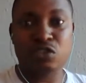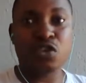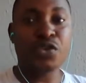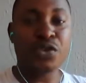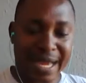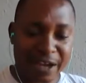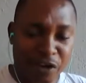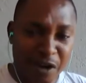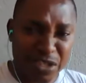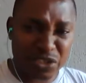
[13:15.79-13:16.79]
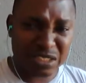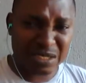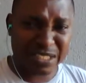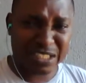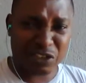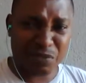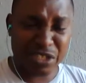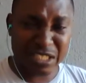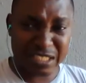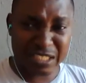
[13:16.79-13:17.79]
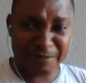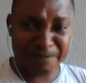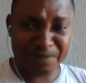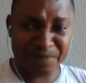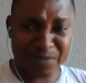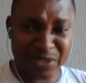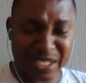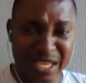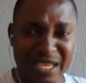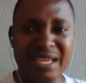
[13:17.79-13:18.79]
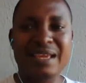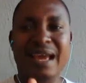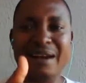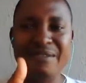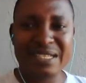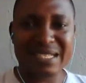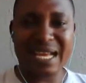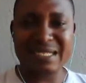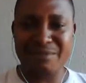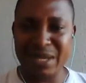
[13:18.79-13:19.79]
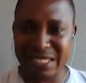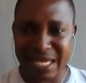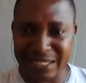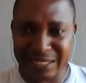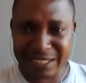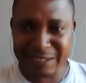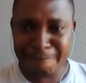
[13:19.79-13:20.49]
So you can come into TBC community, okay, and register as a merchant